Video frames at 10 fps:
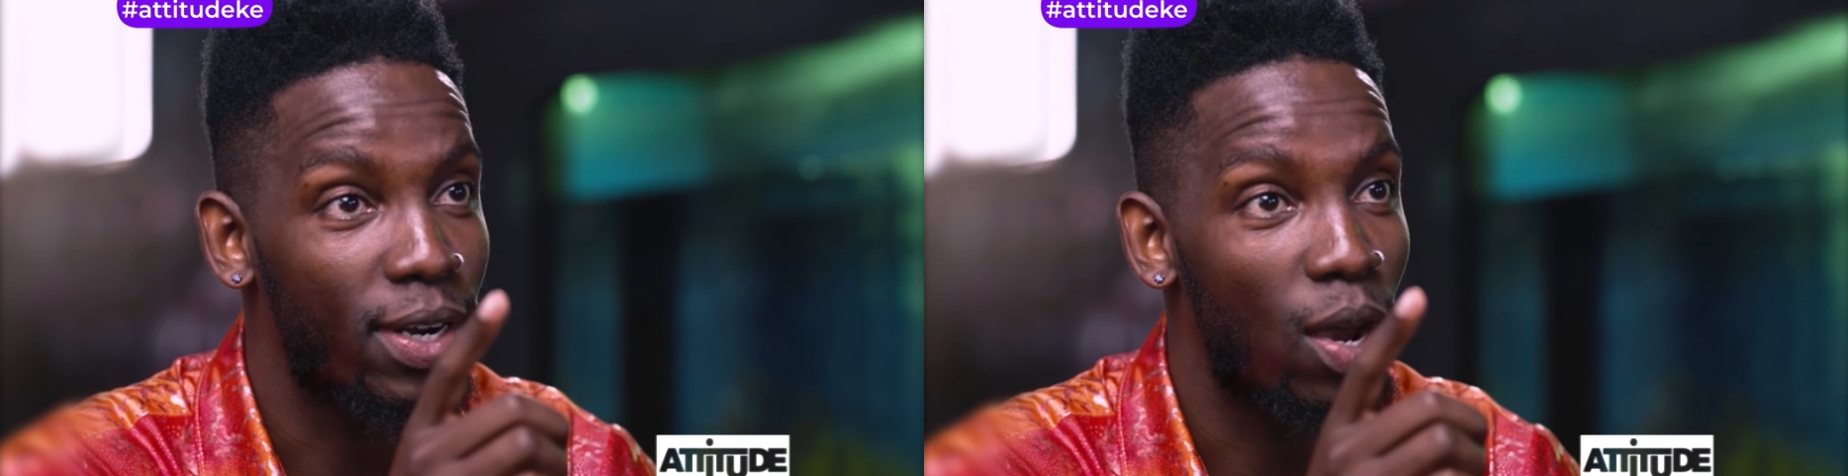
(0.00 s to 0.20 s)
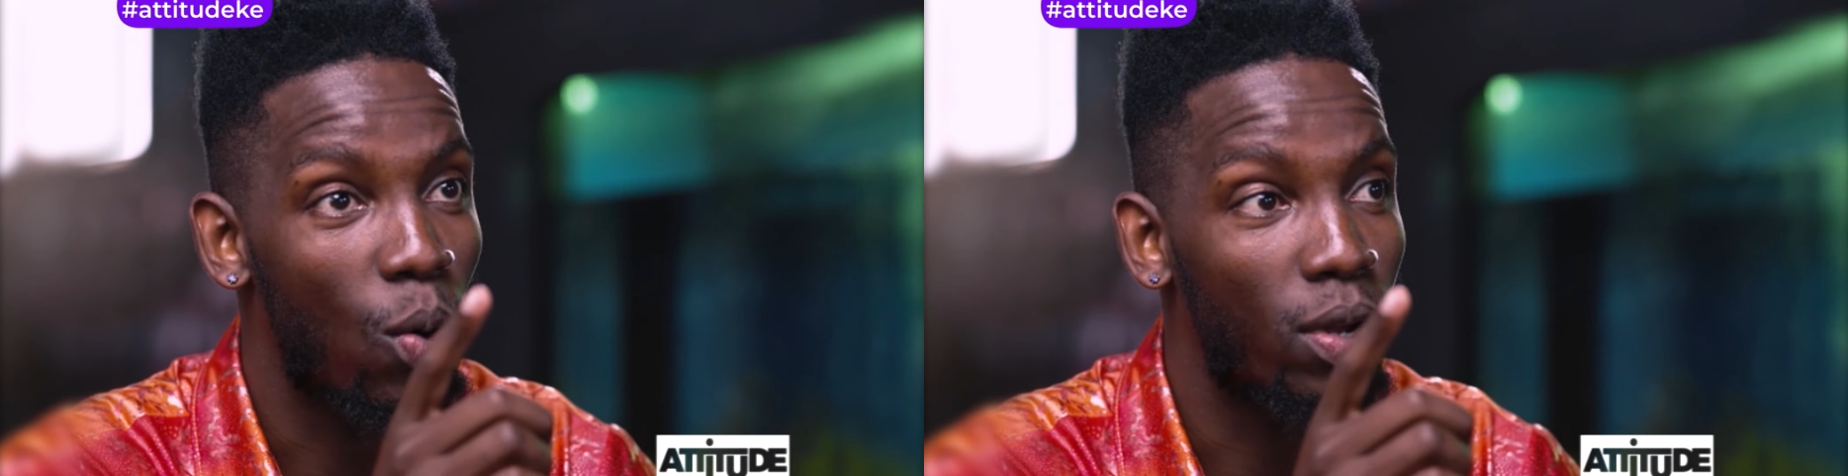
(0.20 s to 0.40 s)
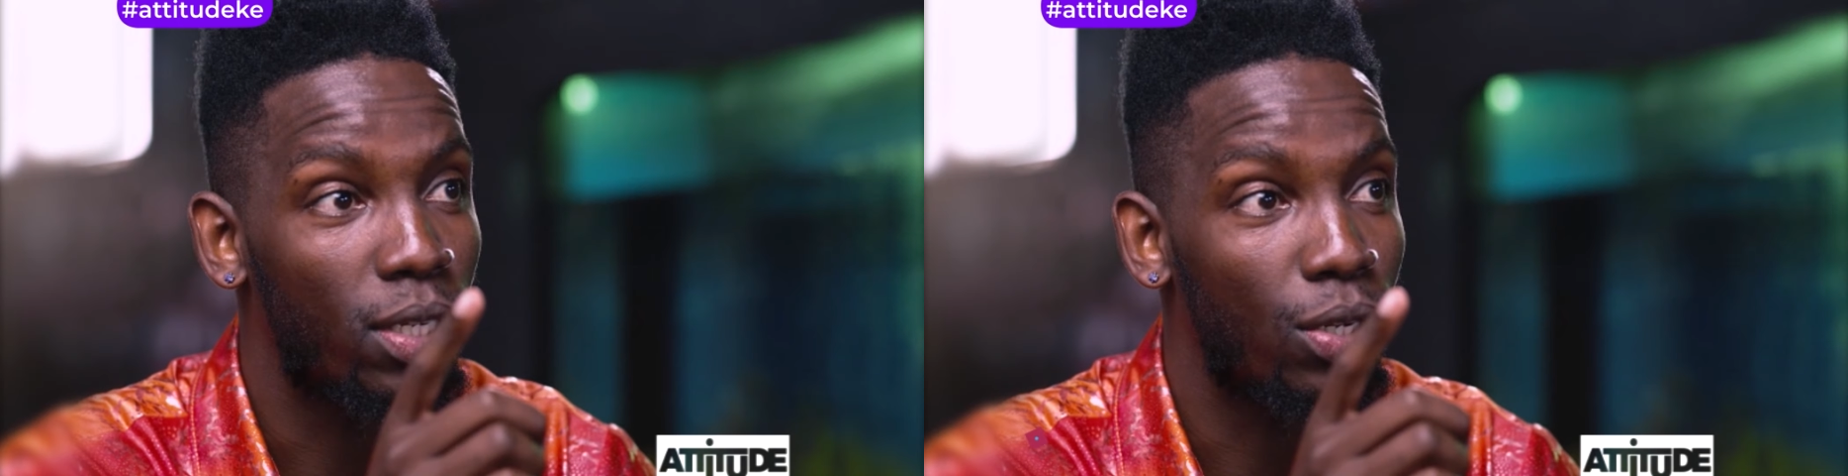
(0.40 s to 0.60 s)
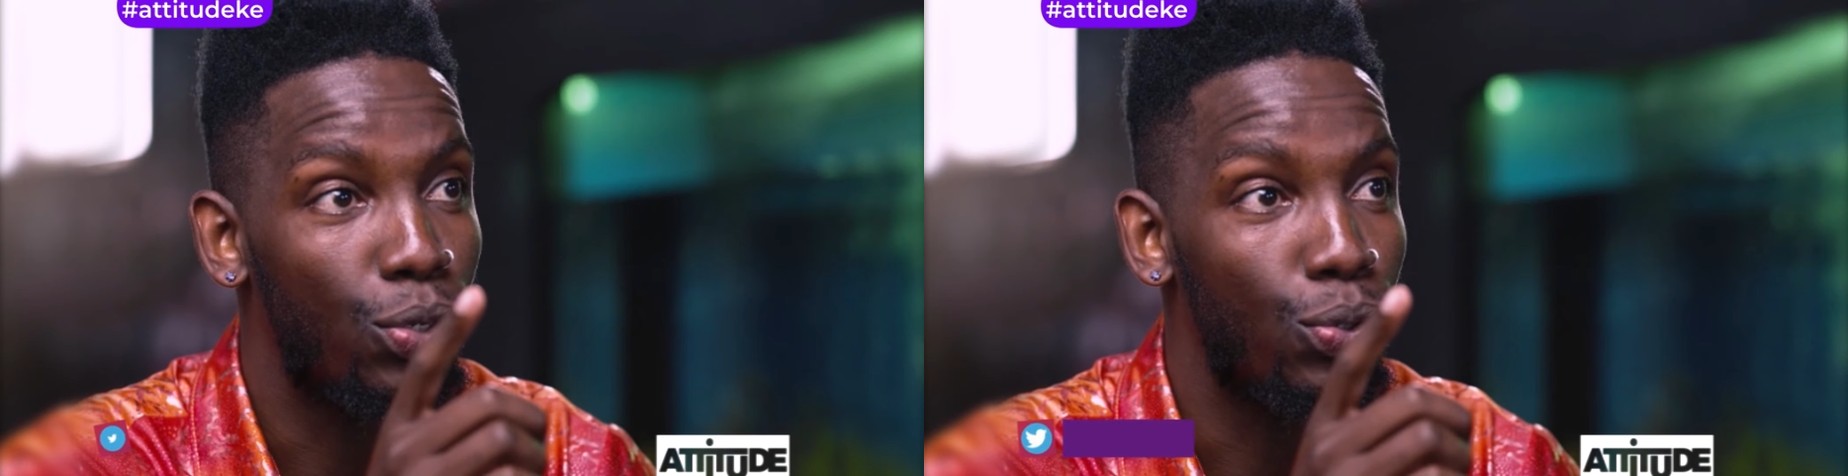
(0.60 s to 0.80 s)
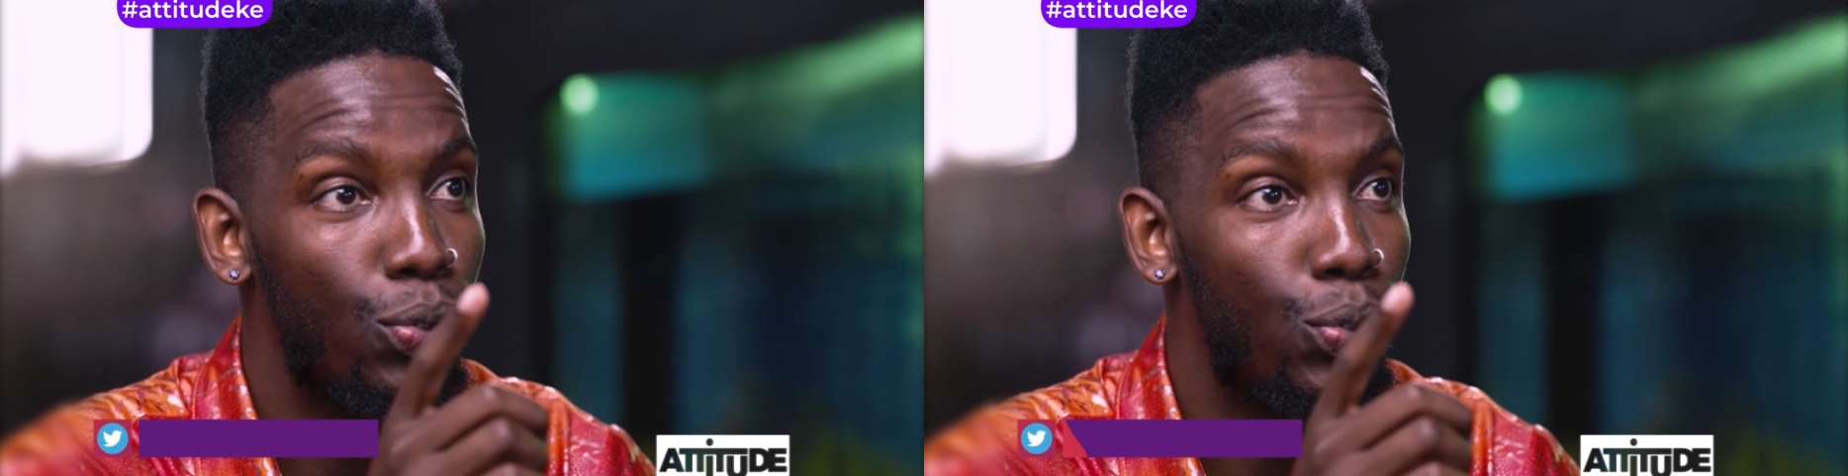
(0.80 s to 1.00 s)
what I
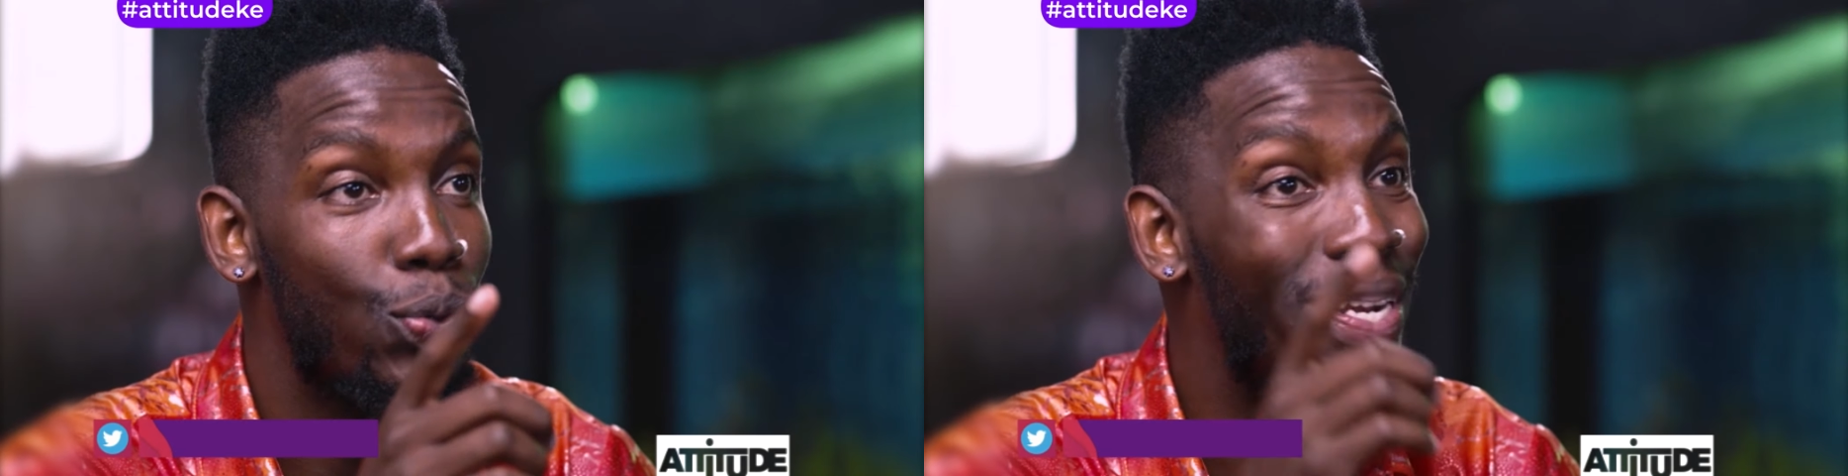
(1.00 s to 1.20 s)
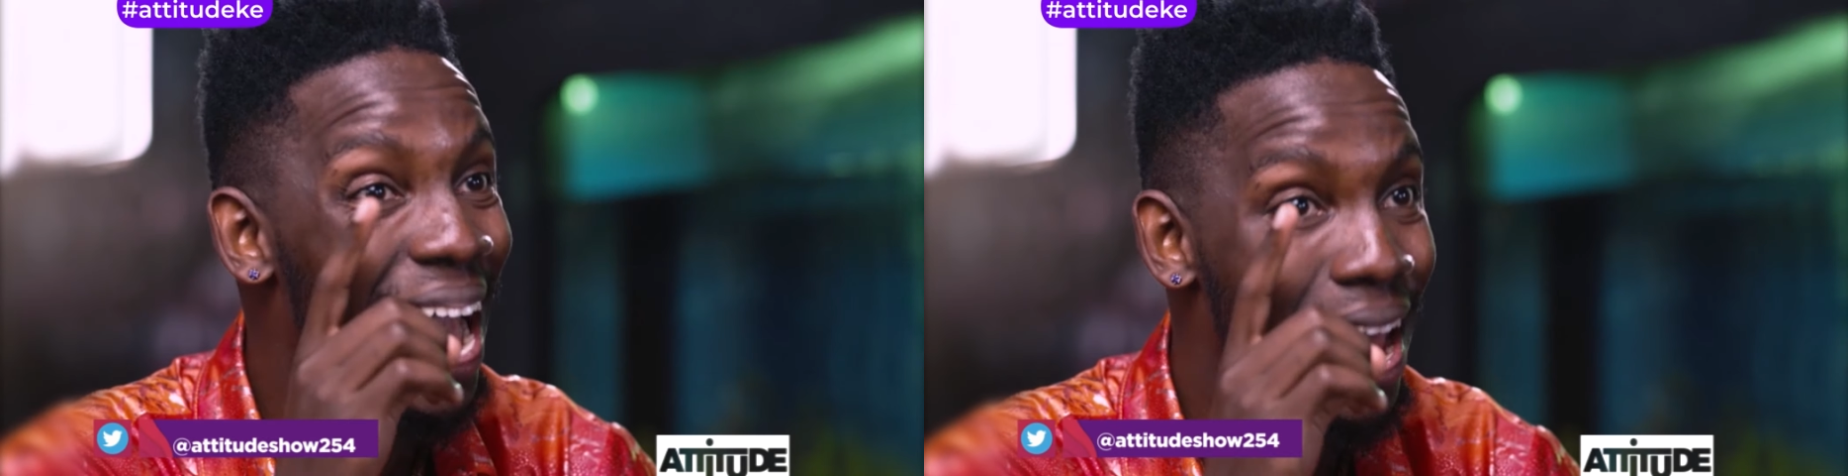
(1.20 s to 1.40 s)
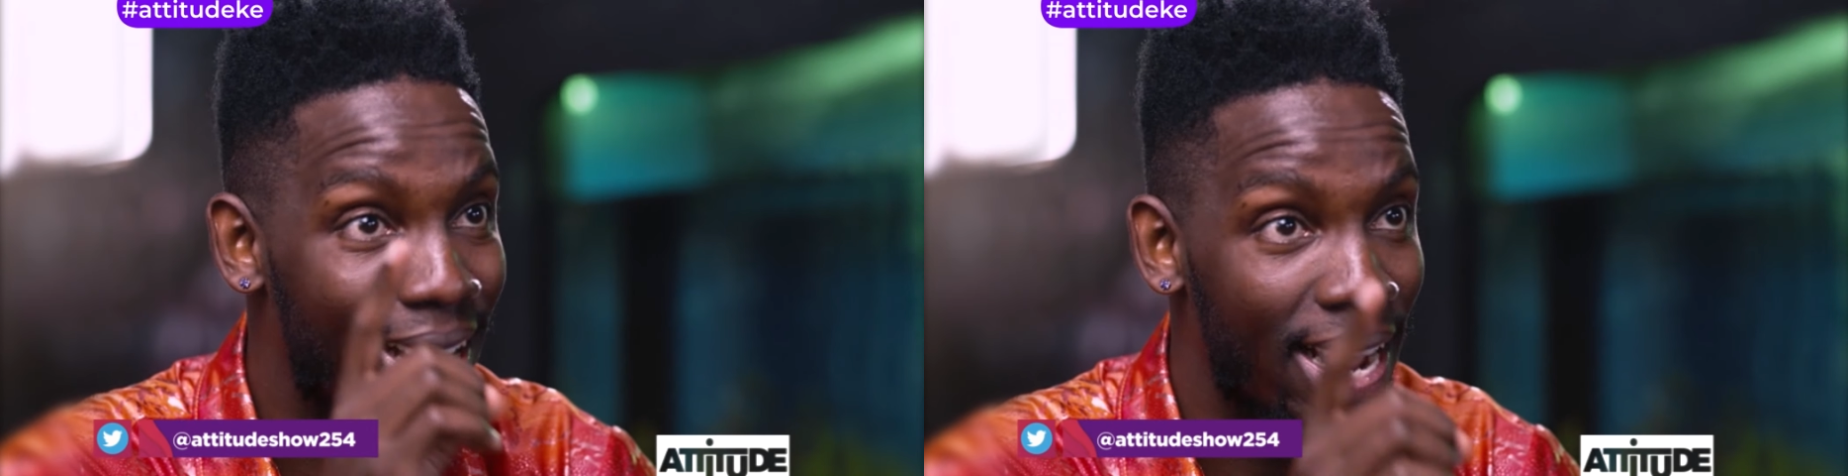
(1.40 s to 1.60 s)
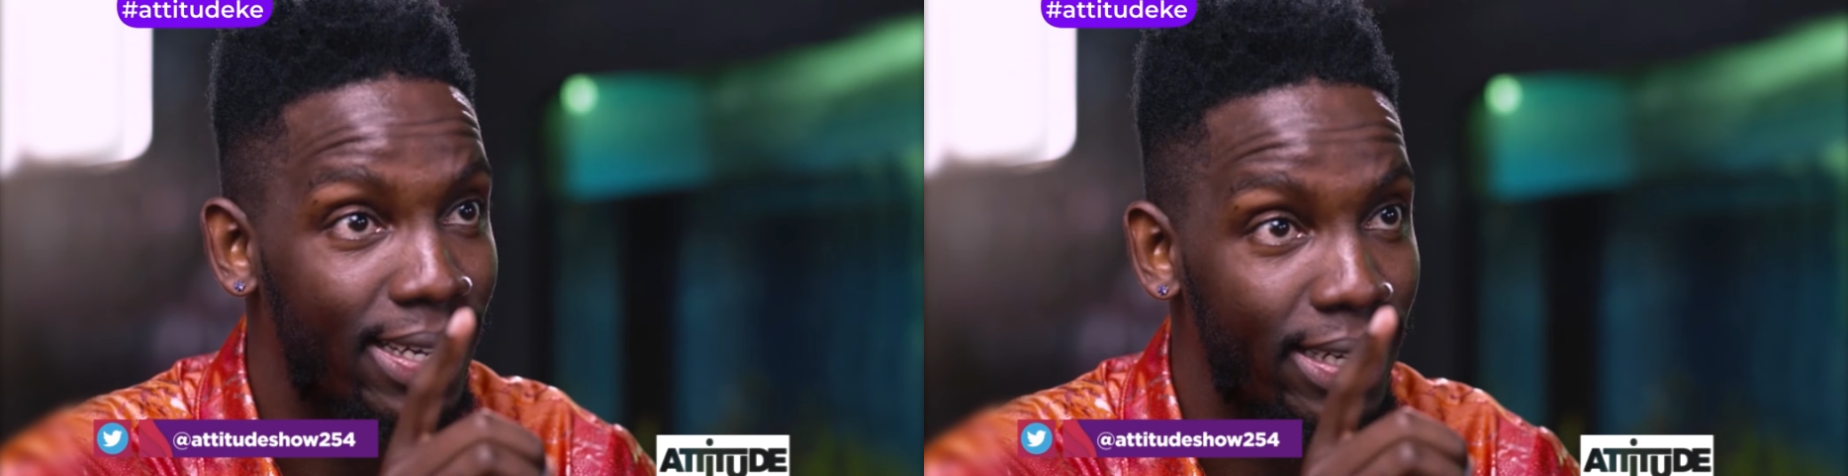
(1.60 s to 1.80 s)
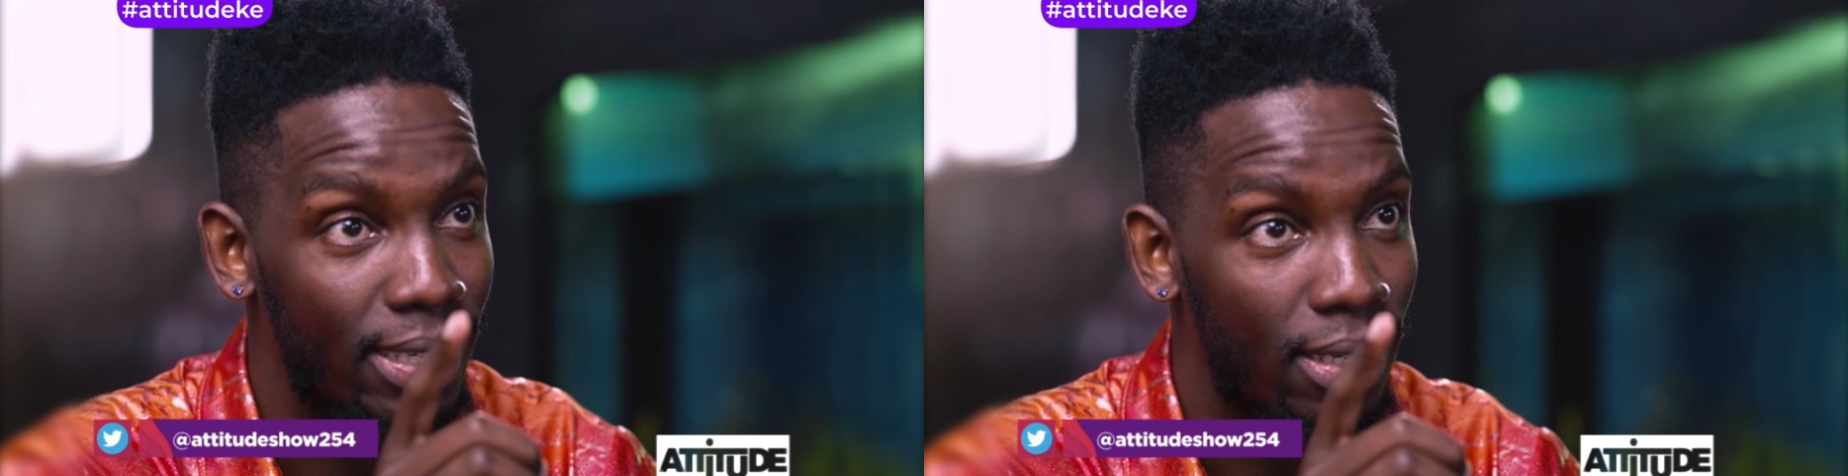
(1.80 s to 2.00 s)
wanted to do
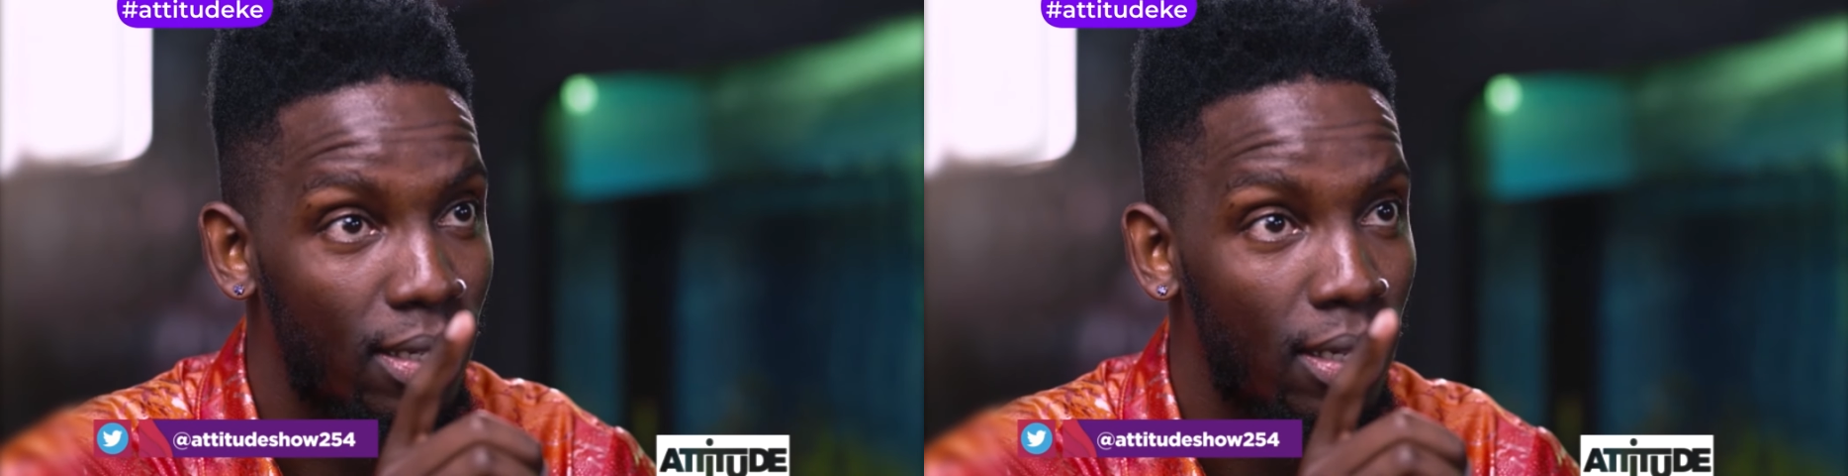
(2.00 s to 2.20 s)
directly,